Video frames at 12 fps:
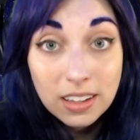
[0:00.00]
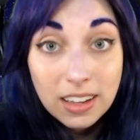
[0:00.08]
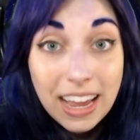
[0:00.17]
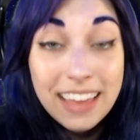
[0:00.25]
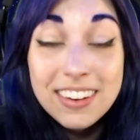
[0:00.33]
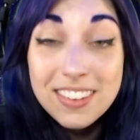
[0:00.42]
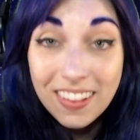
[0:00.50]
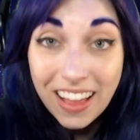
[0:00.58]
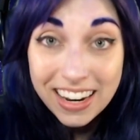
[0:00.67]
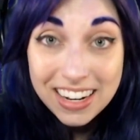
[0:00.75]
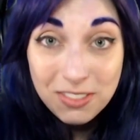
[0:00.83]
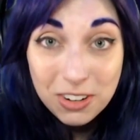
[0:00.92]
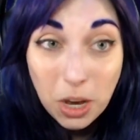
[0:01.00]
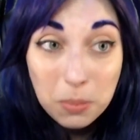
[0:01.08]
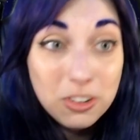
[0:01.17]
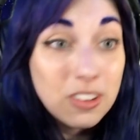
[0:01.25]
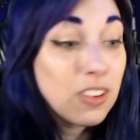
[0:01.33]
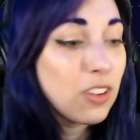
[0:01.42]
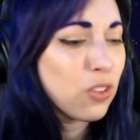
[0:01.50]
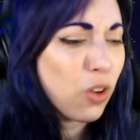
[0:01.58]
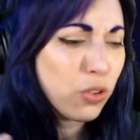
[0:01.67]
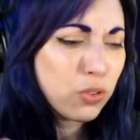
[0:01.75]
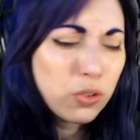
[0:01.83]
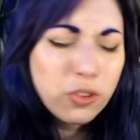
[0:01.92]
And there's a lot of different options, and there's
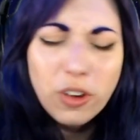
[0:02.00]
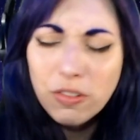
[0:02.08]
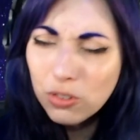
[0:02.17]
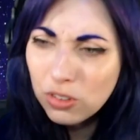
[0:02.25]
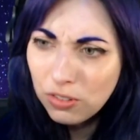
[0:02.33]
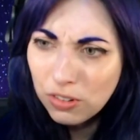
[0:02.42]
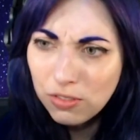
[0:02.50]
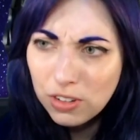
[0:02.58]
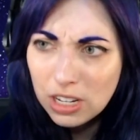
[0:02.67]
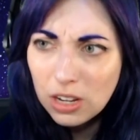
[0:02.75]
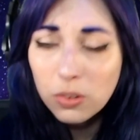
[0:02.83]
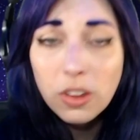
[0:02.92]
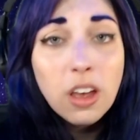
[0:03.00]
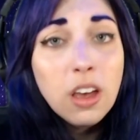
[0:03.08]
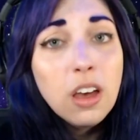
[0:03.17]
also several different videos.